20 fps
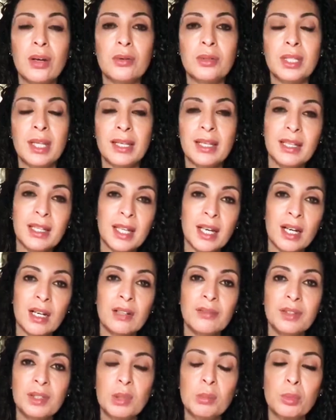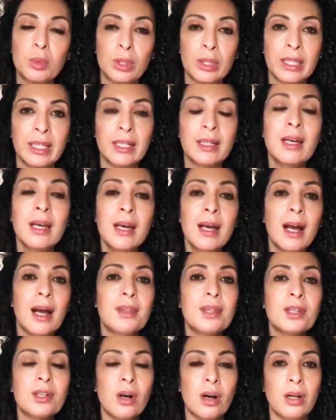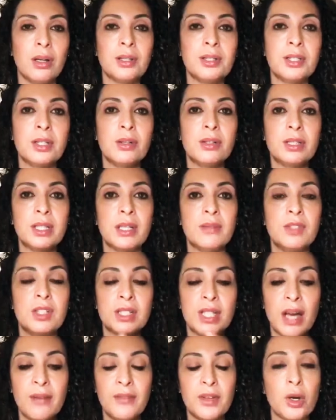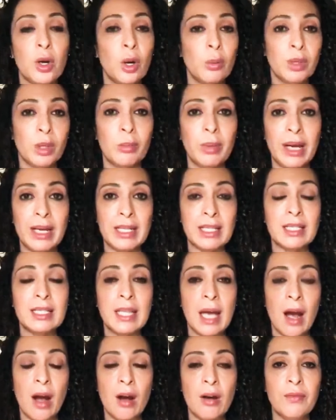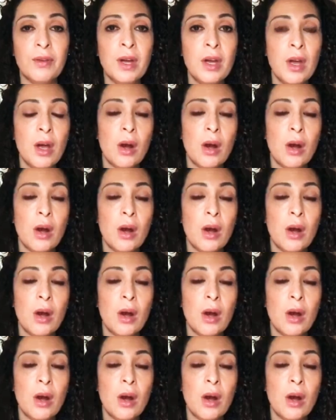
taken care of in the morning, and then also instead of just having oatmeal by itself,